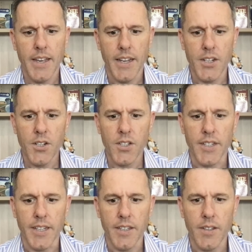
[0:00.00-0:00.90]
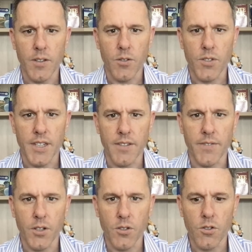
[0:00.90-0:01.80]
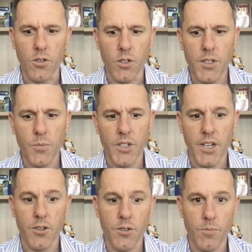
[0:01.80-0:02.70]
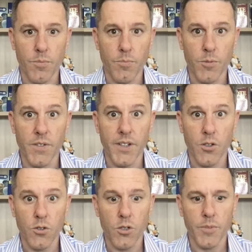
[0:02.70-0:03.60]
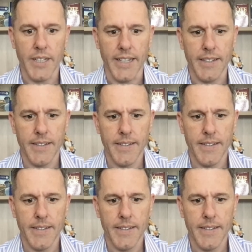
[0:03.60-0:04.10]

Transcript: Initially, you'll see the vocal cords, which are moving normally.